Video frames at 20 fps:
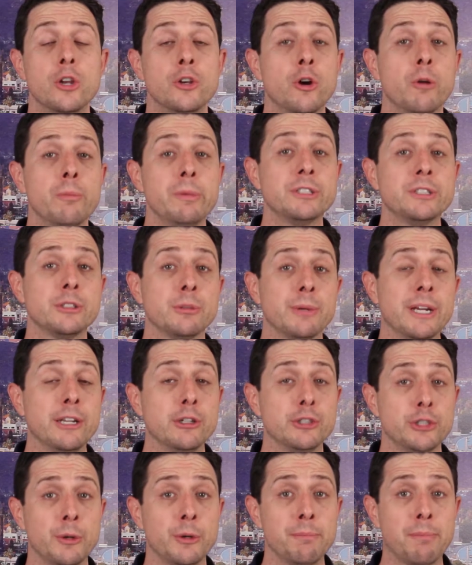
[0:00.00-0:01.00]
Don't miss the radio
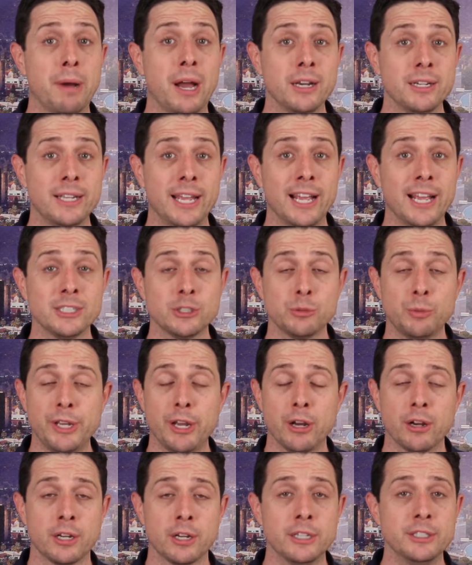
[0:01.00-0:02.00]
show and podcast. We
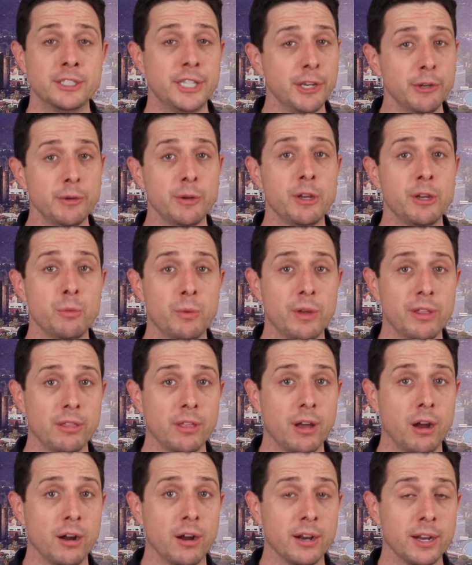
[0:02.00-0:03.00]
are continuing with
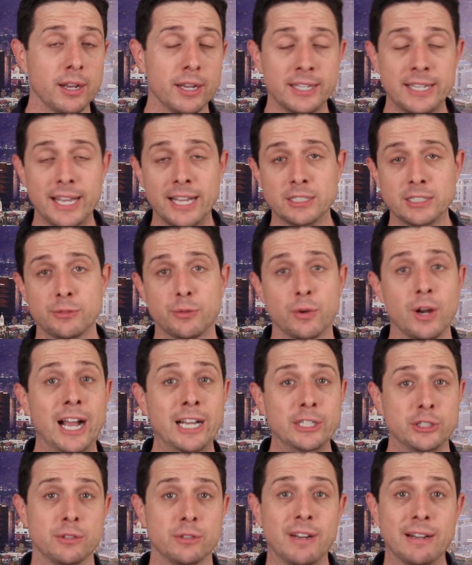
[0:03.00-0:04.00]
our guests for I
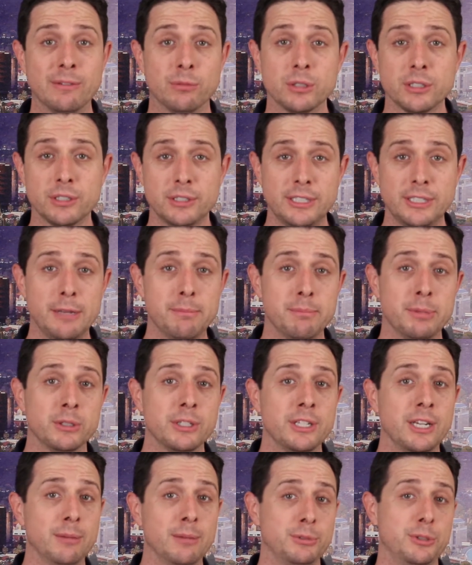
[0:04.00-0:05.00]
Survive Real Estate,
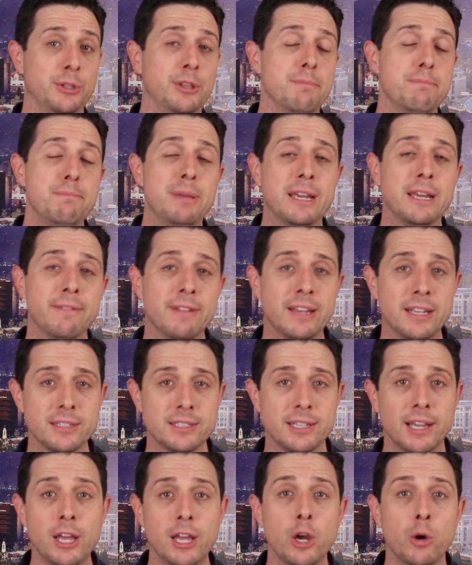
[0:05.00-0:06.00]
building up to the big
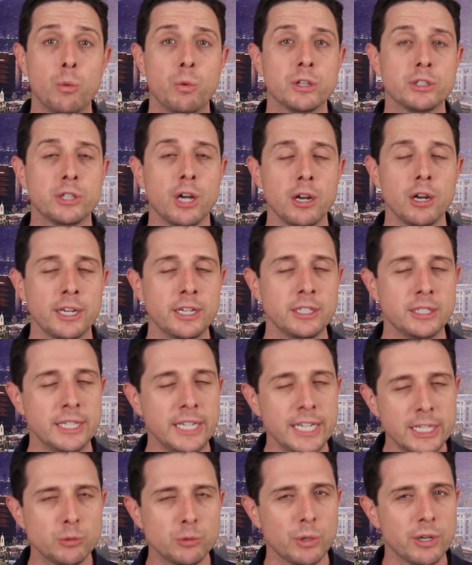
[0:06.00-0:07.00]
event. We're talking
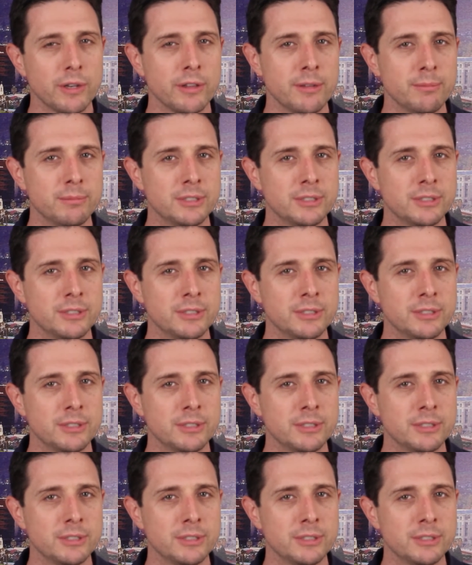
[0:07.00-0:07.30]
to each one of them